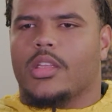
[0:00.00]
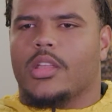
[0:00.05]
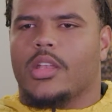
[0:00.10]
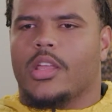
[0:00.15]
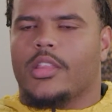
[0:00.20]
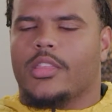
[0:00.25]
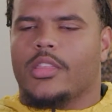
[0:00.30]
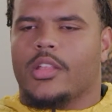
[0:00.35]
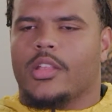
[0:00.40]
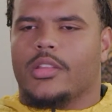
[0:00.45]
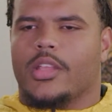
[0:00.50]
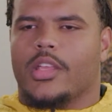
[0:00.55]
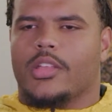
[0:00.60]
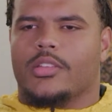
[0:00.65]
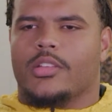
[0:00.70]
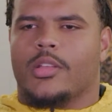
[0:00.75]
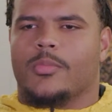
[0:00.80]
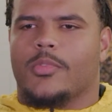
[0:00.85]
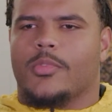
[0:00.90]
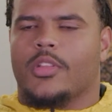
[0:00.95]
And I think that's
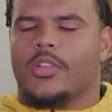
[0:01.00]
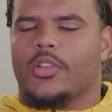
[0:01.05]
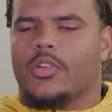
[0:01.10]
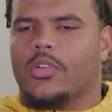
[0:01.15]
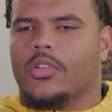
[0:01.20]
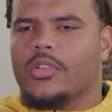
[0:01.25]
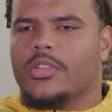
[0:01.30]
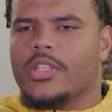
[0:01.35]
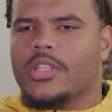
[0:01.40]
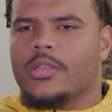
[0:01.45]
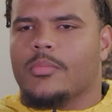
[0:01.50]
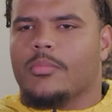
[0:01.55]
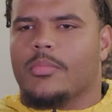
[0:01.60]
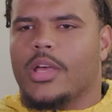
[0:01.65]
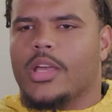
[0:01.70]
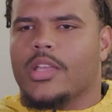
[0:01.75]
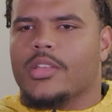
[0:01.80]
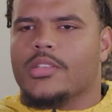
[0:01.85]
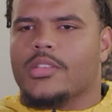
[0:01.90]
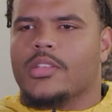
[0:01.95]
something the whole team
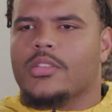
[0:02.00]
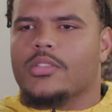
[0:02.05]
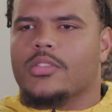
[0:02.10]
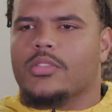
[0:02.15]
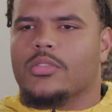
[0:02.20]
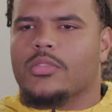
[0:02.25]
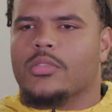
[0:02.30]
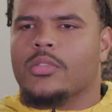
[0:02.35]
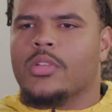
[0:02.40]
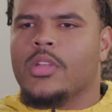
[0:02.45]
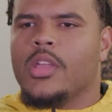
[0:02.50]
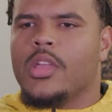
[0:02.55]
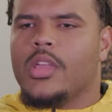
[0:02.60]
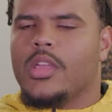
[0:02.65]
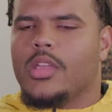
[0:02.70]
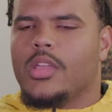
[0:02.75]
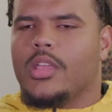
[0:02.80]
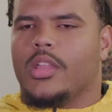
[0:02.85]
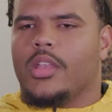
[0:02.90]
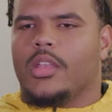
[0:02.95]
buys into.
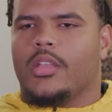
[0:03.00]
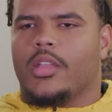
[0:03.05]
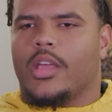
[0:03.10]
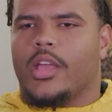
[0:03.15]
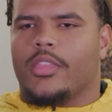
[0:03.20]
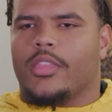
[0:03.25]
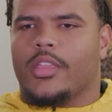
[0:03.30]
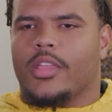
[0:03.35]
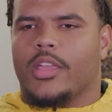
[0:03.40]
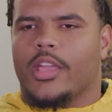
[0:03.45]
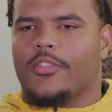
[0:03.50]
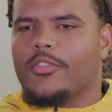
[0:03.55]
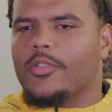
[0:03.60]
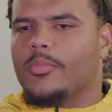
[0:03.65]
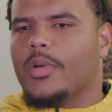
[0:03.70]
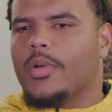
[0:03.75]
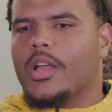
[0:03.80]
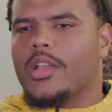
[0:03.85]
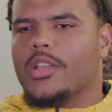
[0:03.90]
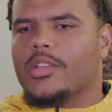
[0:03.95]
And I think
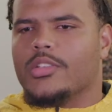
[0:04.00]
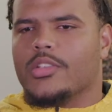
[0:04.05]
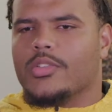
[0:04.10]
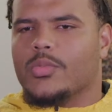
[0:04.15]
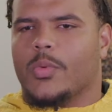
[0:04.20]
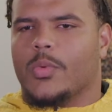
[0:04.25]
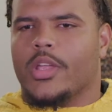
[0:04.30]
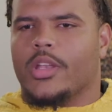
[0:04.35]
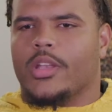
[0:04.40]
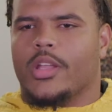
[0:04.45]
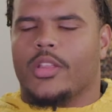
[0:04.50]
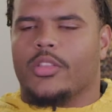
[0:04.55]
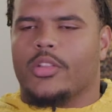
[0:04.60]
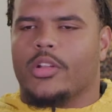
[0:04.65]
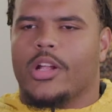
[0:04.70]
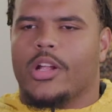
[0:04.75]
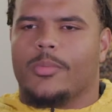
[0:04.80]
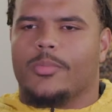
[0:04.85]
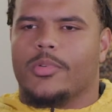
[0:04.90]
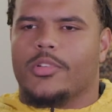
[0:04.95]
everybody's just waiting on
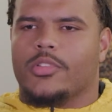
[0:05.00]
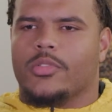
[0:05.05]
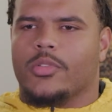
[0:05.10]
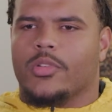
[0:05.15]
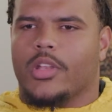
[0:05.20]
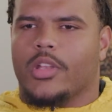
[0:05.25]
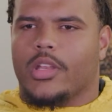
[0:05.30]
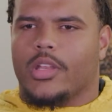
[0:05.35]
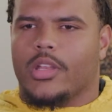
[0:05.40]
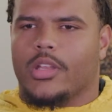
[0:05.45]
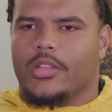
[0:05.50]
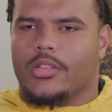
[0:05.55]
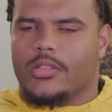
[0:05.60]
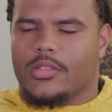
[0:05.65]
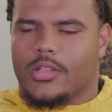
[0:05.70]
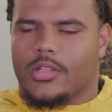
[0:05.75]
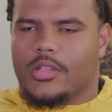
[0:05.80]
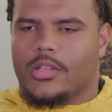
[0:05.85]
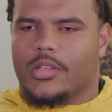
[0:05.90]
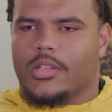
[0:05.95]
their opportunity
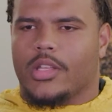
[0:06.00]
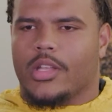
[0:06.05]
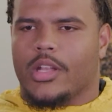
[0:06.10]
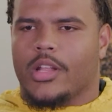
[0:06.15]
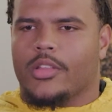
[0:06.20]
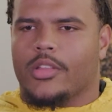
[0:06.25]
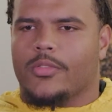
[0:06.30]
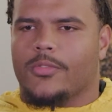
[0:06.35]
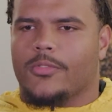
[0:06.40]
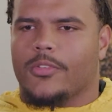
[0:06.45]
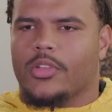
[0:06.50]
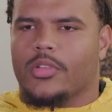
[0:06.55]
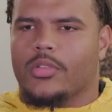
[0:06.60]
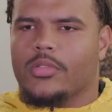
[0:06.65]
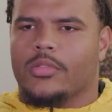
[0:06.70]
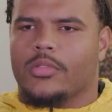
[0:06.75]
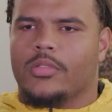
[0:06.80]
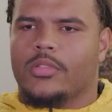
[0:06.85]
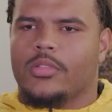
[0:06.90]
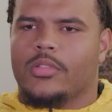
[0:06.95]
to get on the field.